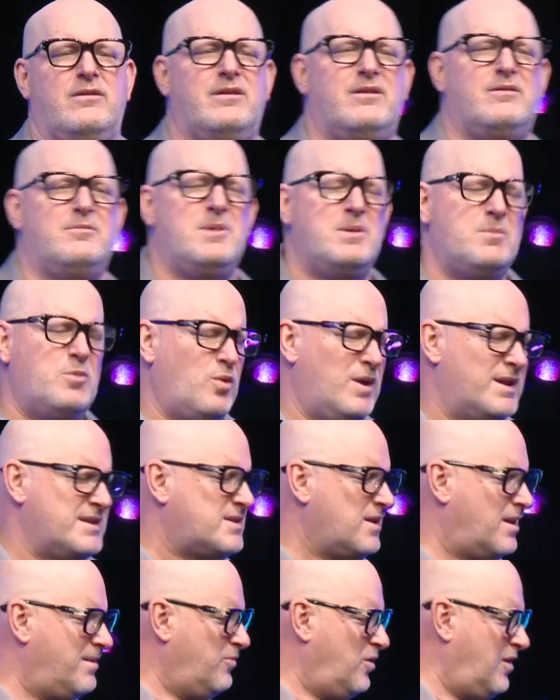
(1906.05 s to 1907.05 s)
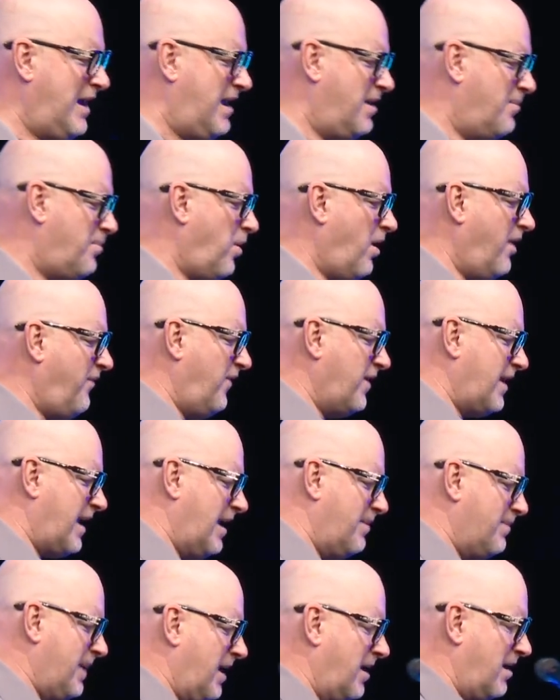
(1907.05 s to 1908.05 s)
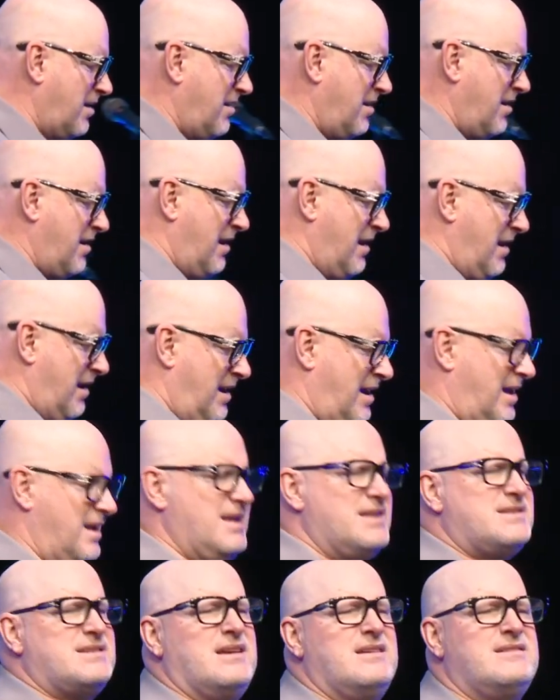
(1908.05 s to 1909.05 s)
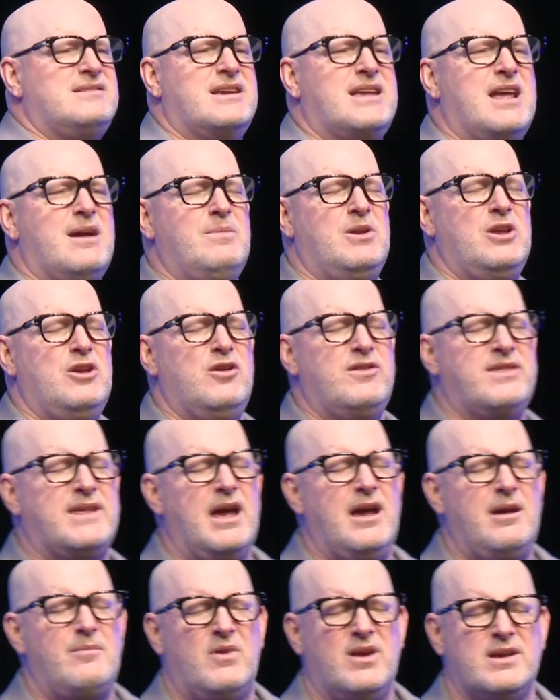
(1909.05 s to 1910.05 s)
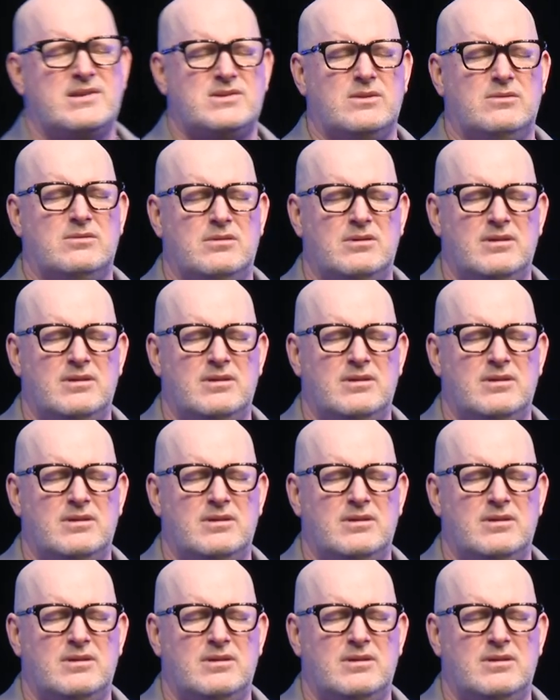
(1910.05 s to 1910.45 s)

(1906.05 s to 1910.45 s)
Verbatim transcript: And I remember one time we had a prophet coming, and he says, You're coming to youth camp, Russell?